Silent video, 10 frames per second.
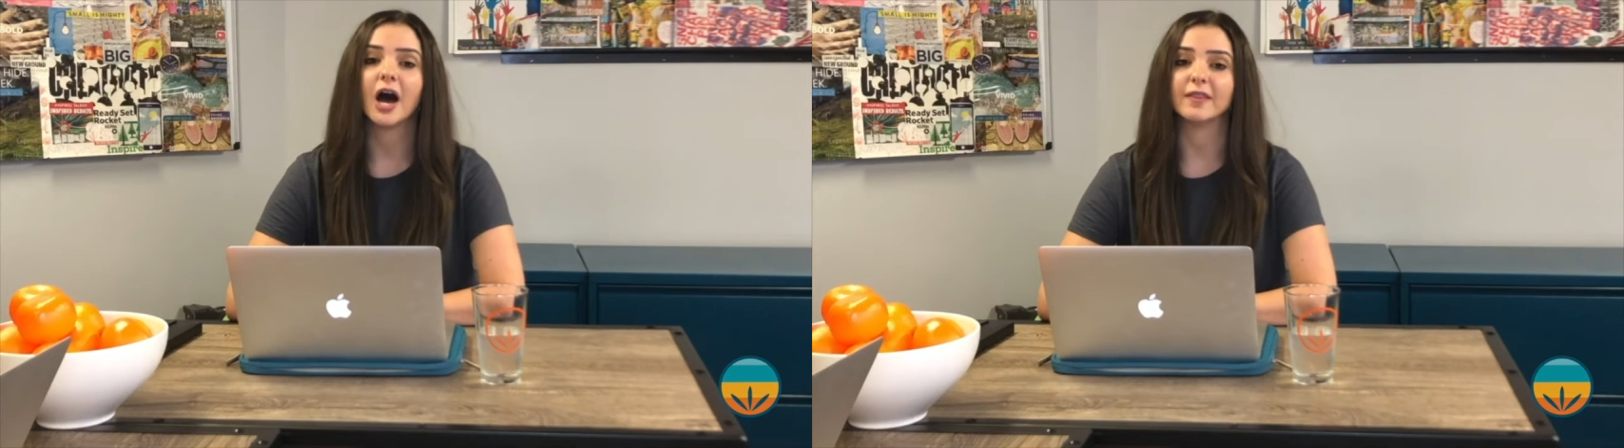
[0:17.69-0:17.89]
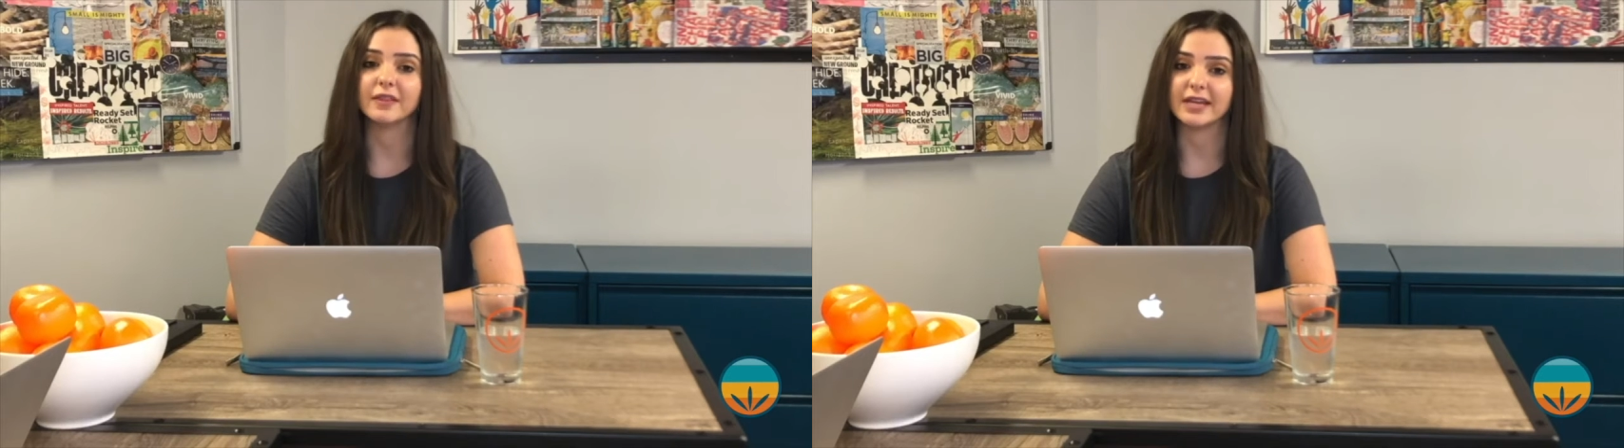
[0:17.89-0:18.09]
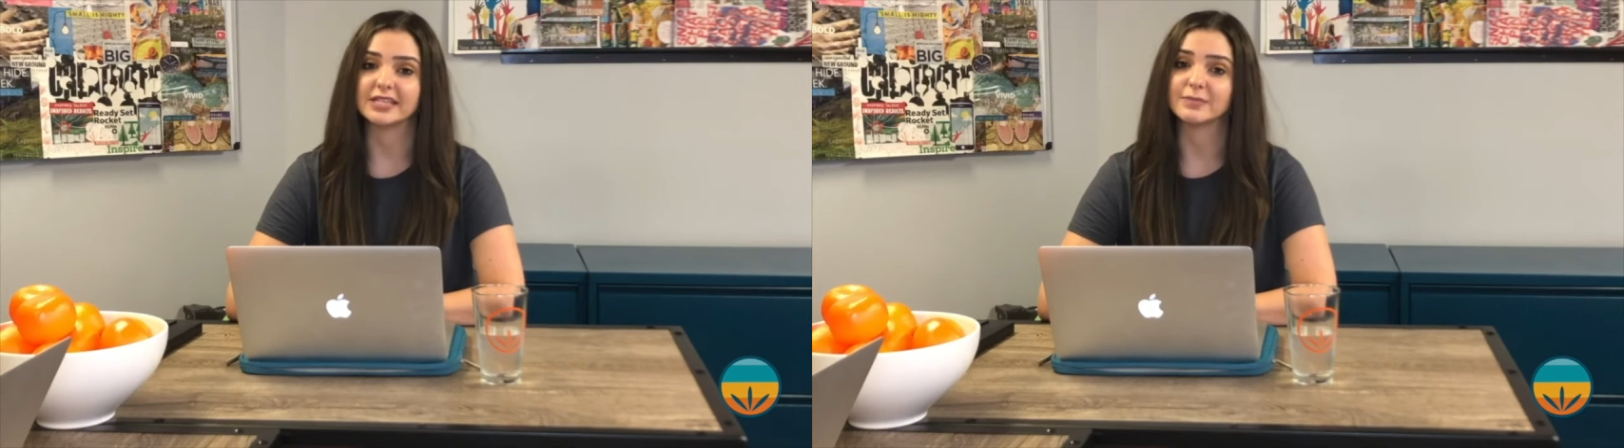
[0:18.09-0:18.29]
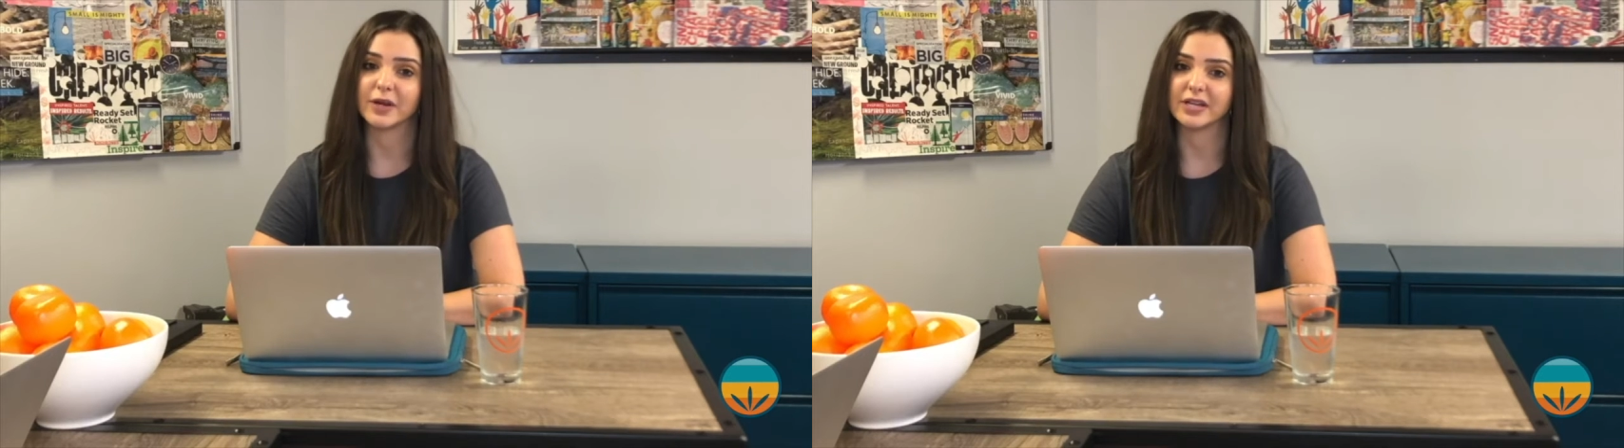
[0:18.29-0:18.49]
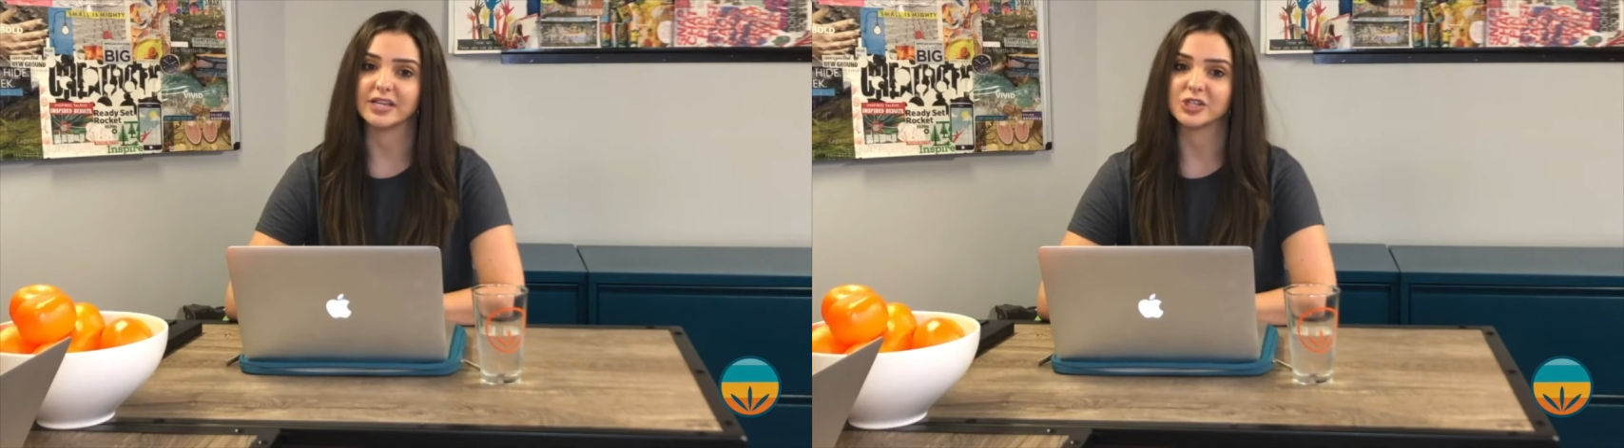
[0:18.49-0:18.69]
on the latest
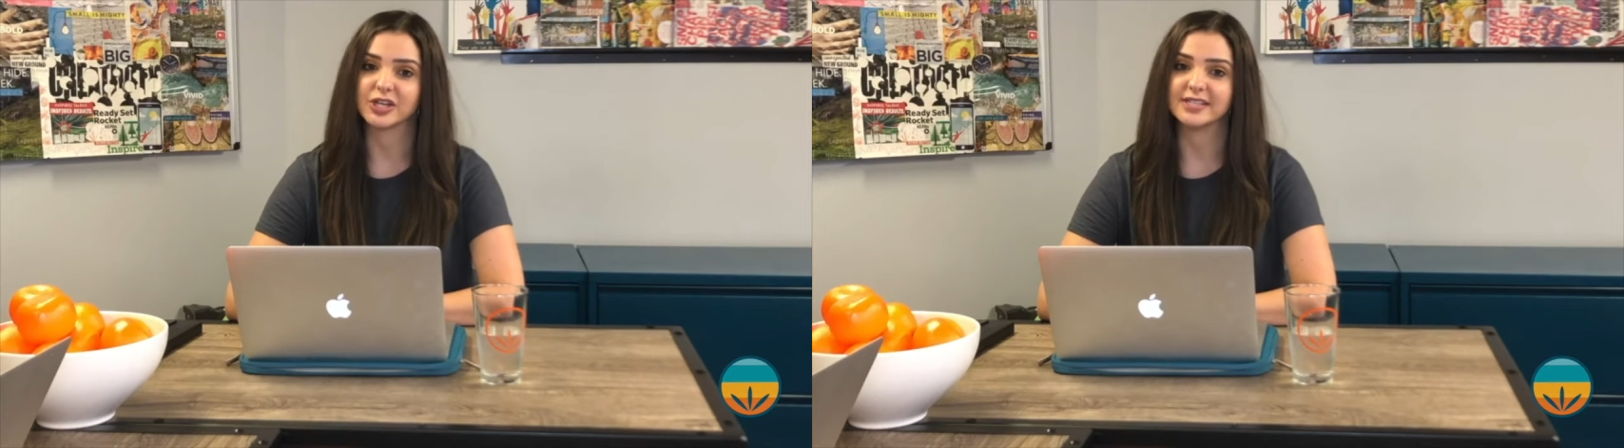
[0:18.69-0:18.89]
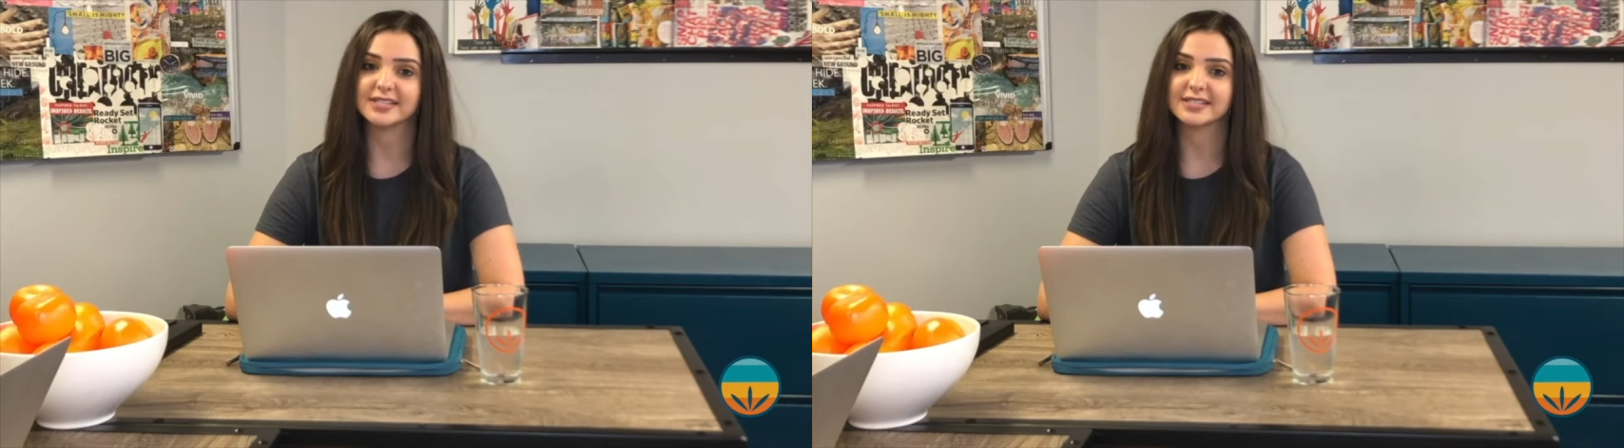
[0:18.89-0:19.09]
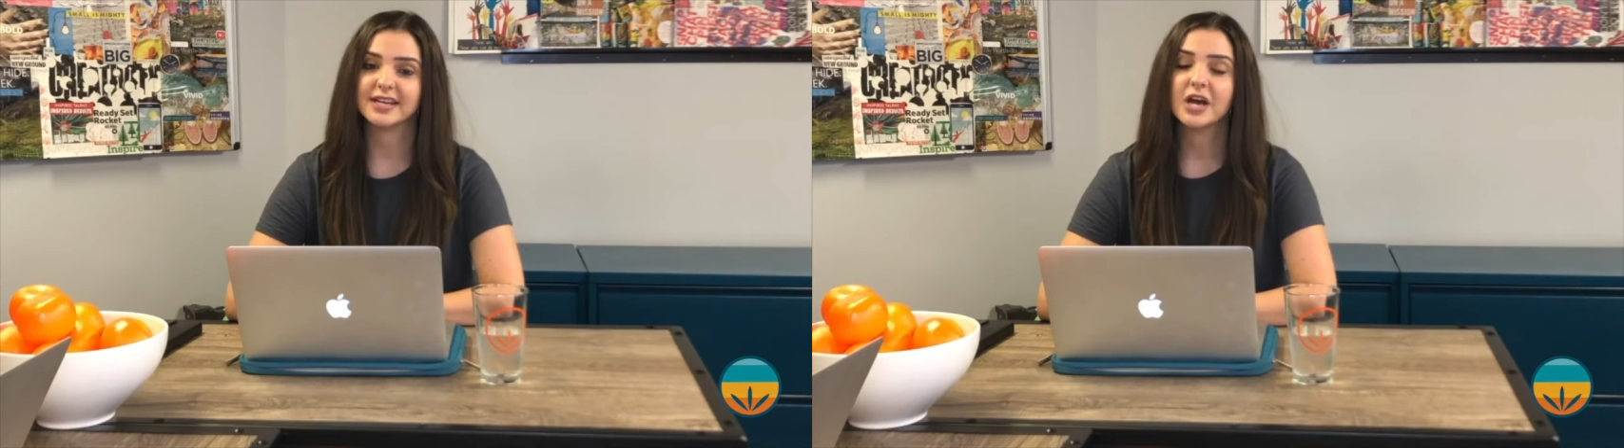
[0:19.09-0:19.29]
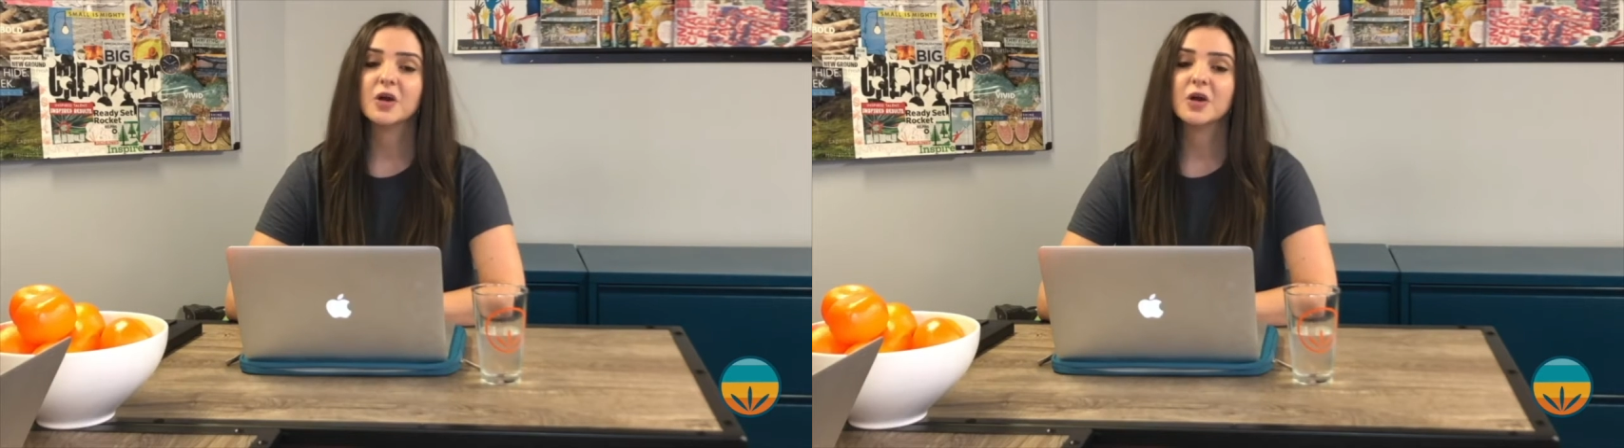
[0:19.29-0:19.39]
marketing trends.